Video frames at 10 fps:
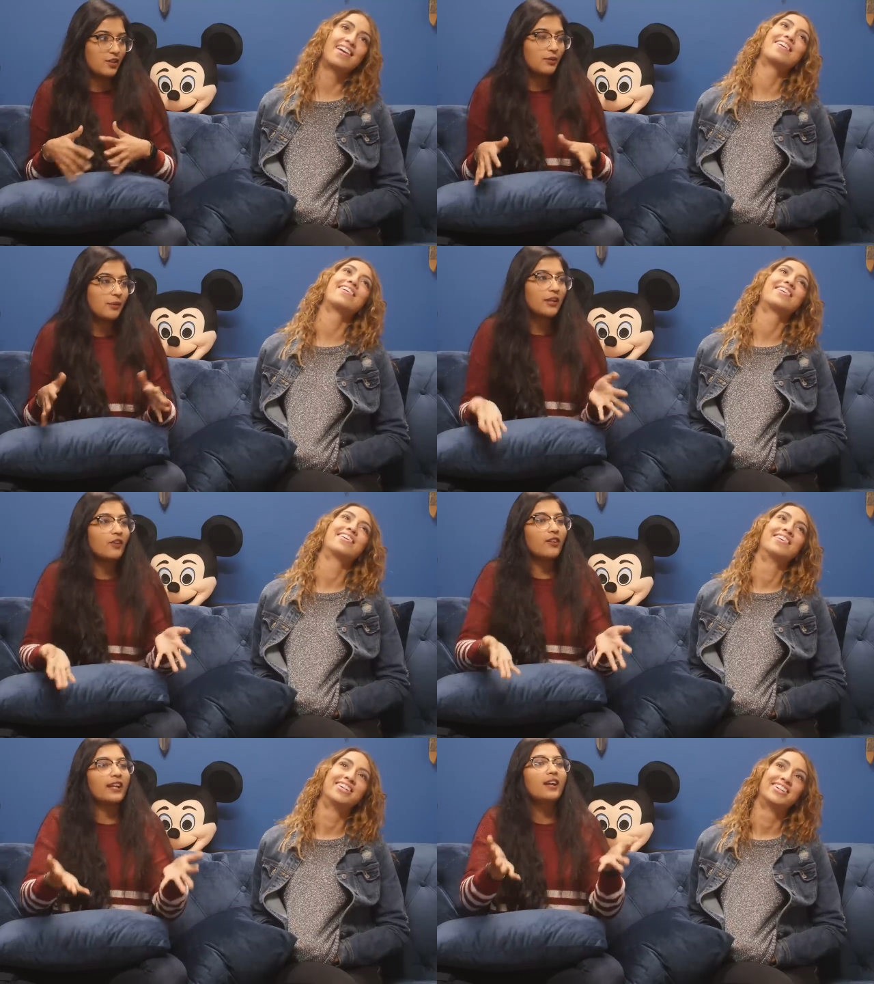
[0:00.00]
Speaker 1: You know what I mean?
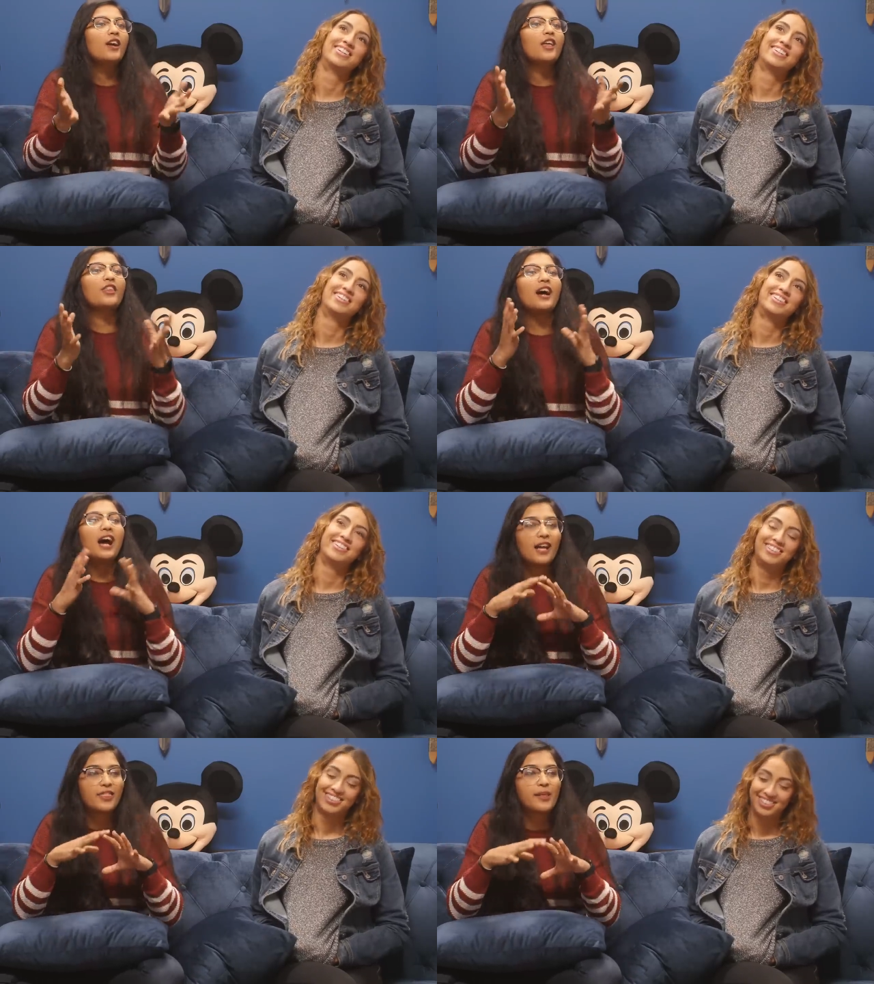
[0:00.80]
They're like
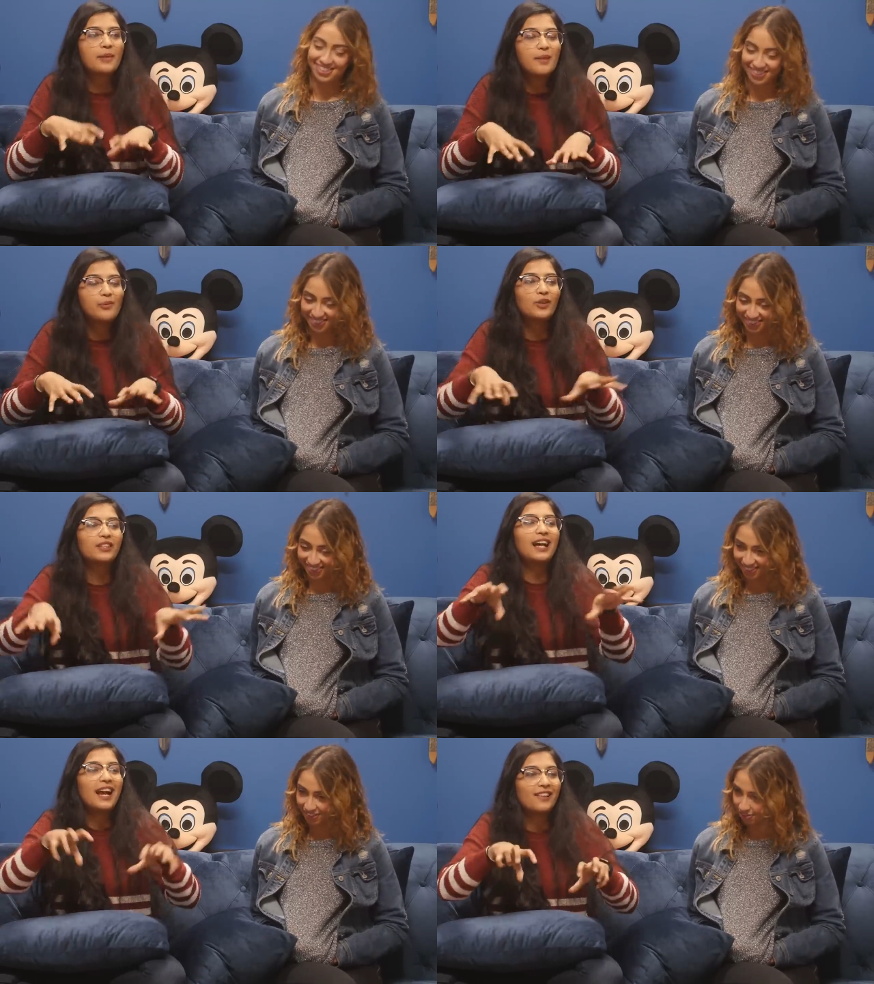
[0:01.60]
the people
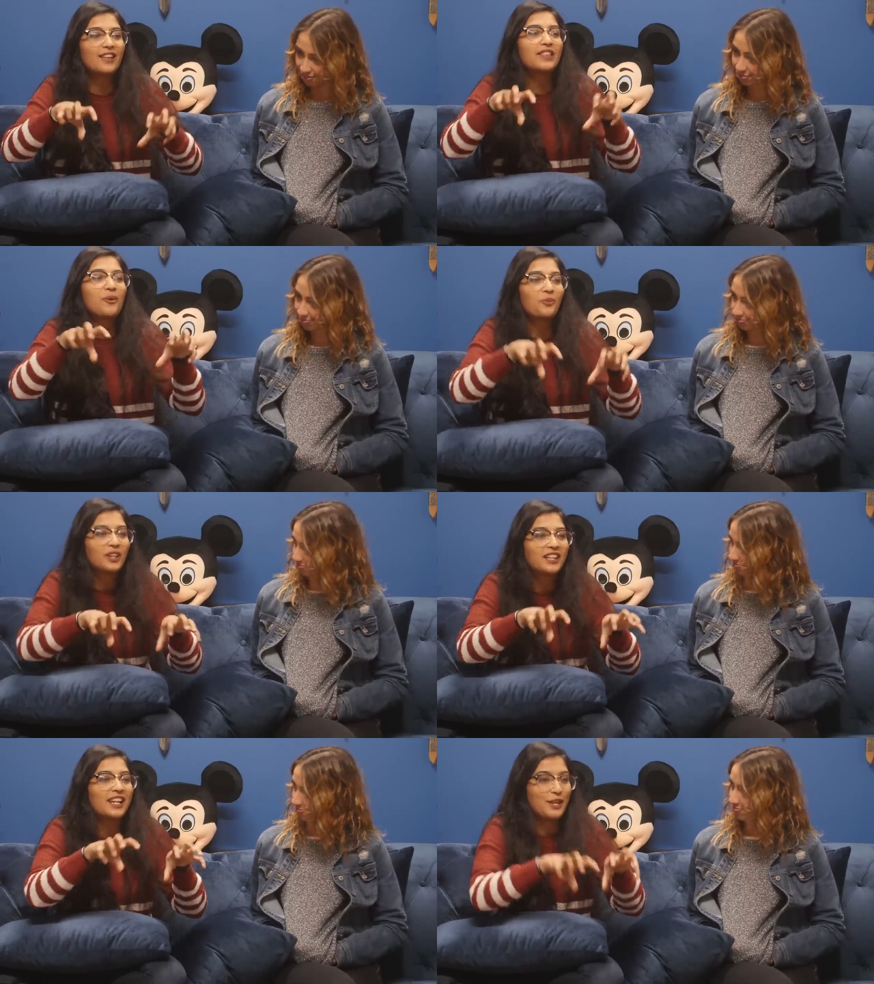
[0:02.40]
in the island that
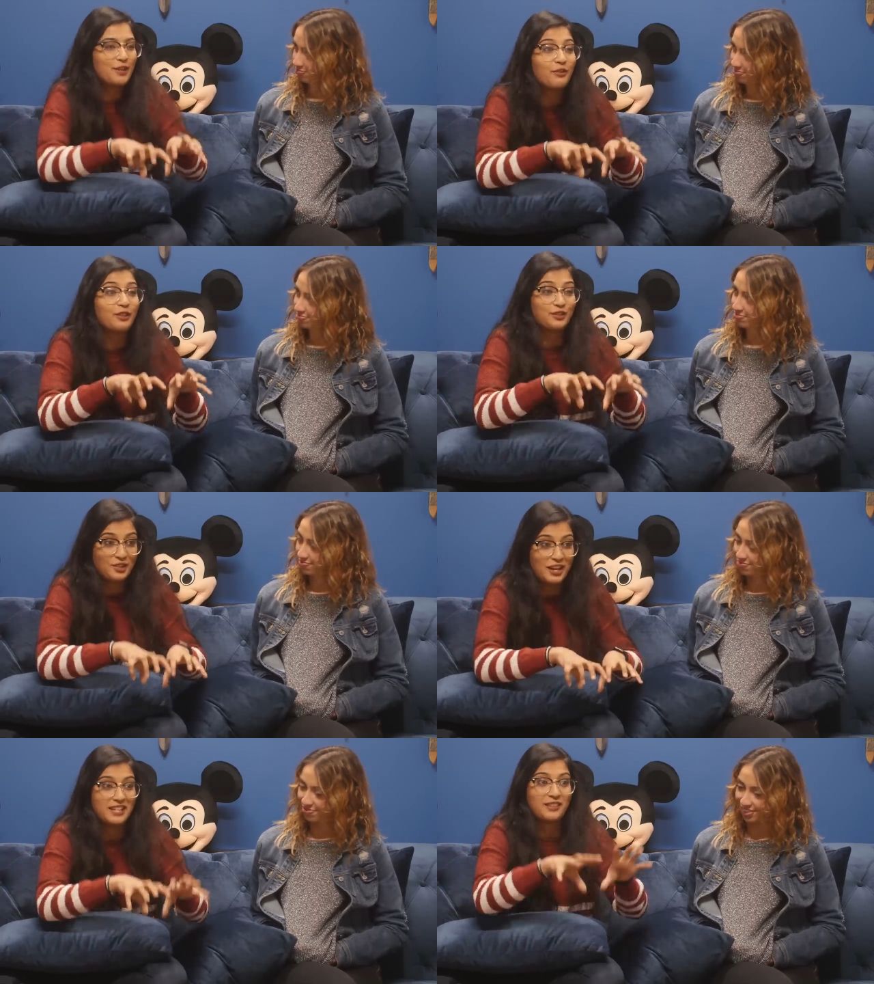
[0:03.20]
weren't
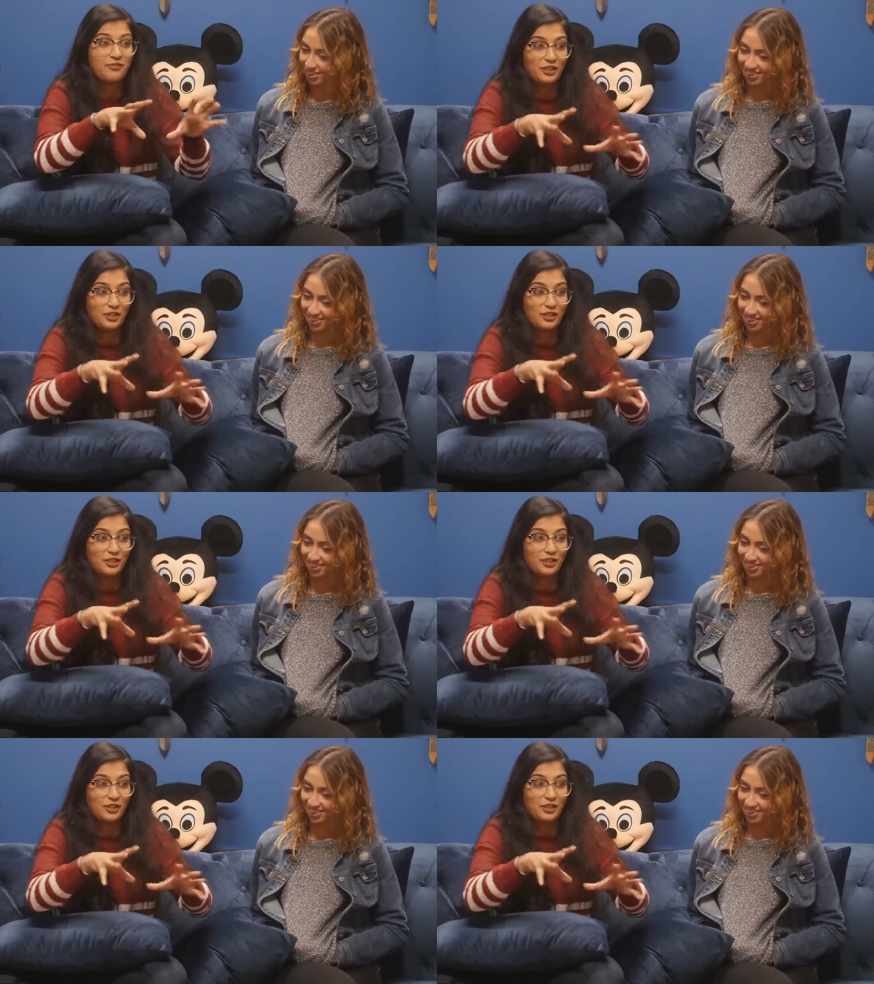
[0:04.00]
infiltrated